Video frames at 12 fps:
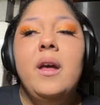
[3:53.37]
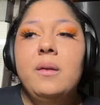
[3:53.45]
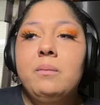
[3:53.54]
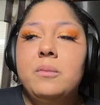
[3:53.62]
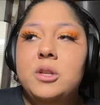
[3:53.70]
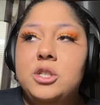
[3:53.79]

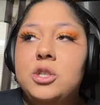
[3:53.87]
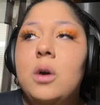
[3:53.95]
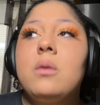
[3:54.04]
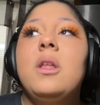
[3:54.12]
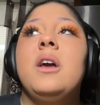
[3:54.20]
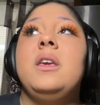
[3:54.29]
I'm
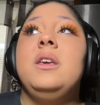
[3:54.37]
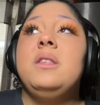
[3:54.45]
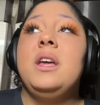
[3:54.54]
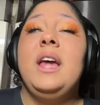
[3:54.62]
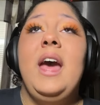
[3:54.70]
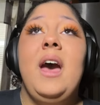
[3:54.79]
so
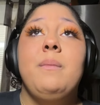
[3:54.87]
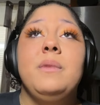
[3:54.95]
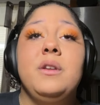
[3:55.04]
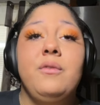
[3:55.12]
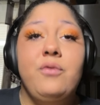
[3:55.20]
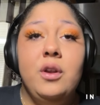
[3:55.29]
lucky that it
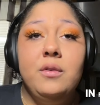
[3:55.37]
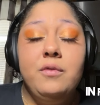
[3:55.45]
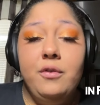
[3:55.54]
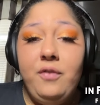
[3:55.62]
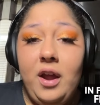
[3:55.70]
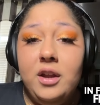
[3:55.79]
happened in front
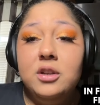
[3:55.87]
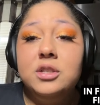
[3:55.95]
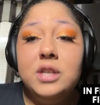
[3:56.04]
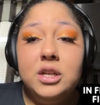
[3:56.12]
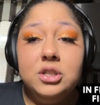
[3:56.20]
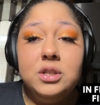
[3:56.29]
of the
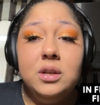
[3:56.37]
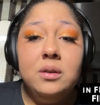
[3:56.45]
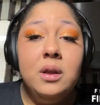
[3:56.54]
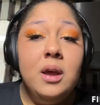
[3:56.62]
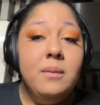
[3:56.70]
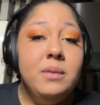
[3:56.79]
fire
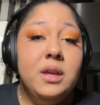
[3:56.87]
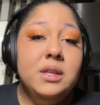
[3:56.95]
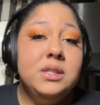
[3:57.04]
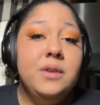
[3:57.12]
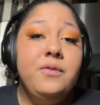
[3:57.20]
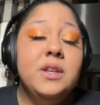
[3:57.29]
station
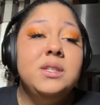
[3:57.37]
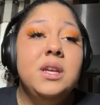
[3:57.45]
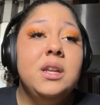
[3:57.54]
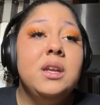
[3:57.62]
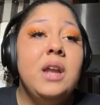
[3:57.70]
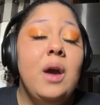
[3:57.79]
because if it
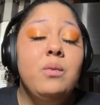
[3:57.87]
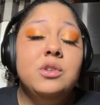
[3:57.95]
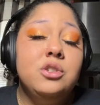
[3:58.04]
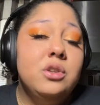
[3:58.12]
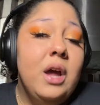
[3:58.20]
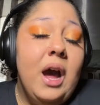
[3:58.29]
didn't, I
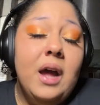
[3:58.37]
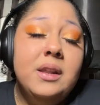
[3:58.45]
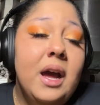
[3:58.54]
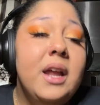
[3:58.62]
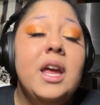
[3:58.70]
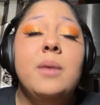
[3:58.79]
was
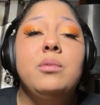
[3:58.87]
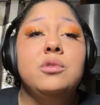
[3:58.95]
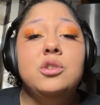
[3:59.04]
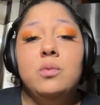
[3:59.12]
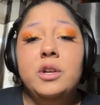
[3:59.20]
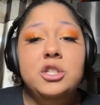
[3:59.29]
not
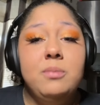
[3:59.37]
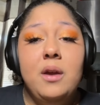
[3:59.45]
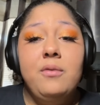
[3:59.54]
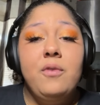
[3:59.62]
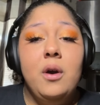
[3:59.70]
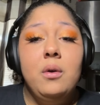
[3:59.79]
able to reach
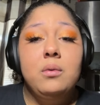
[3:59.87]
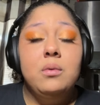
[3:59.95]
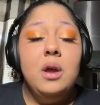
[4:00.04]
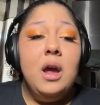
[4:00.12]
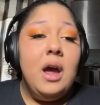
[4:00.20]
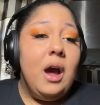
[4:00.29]
my
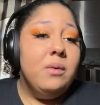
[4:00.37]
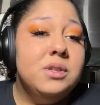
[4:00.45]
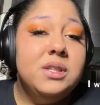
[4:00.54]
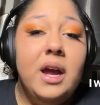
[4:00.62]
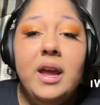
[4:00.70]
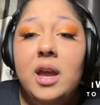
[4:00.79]
phone. I
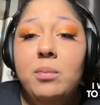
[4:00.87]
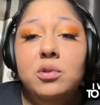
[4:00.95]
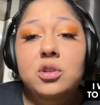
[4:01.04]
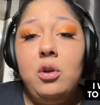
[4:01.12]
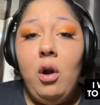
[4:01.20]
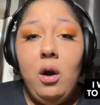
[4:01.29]
was not
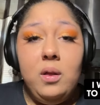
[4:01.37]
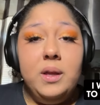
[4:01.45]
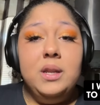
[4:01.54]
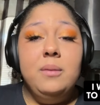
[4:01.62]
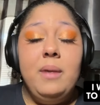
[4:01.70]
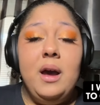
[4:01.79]
able to
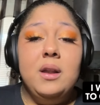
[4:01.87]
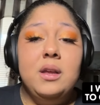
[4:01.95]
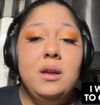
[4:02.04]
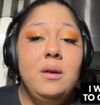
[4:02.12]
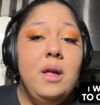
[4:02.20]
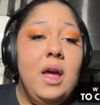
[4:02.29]
call
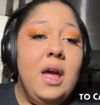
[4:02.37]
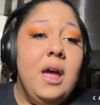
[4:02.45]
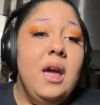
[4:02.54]
anybody.